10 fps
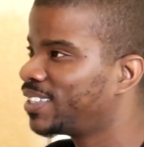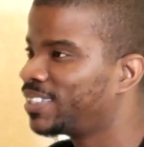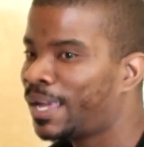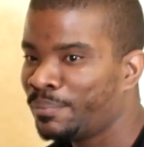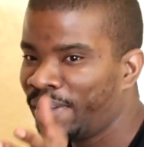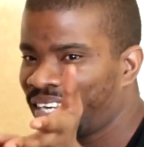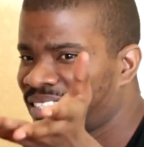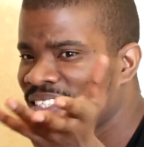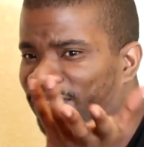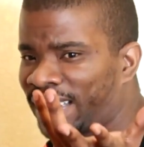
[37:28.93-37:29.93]
Cause that
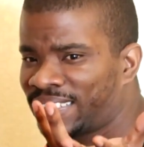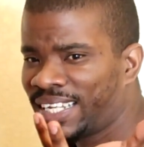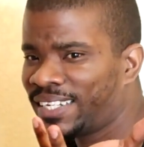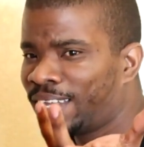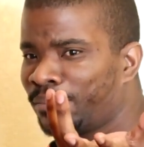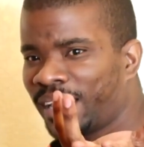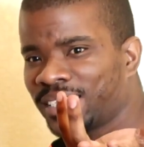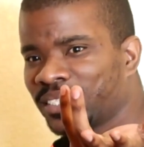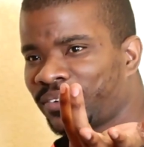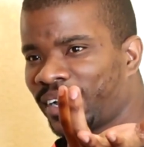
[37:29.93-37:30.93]
medicine, if I take that
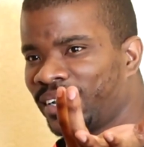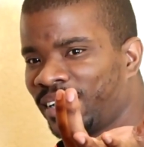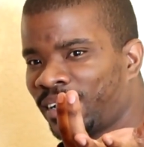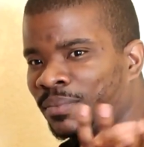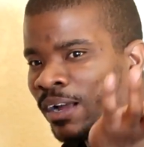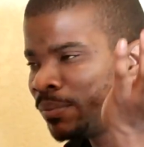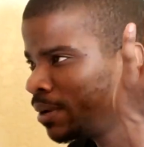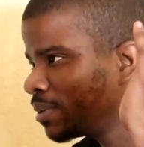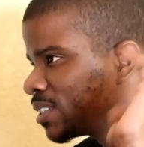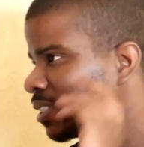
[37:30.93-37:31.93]
medicine right now, I'm not gonna
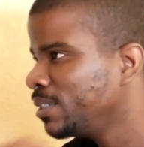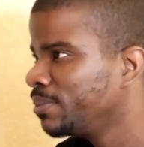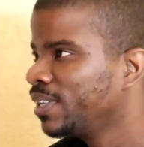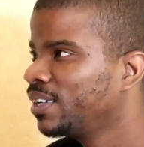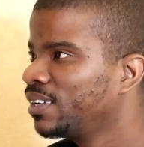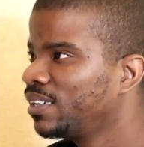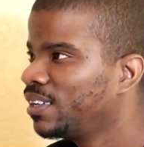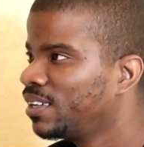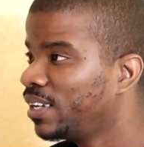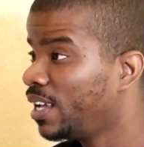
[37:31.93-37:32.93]
be able to sleep.
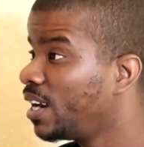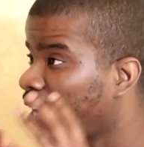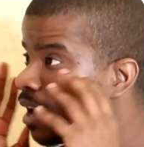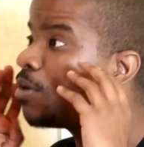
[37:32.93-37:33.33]
It'll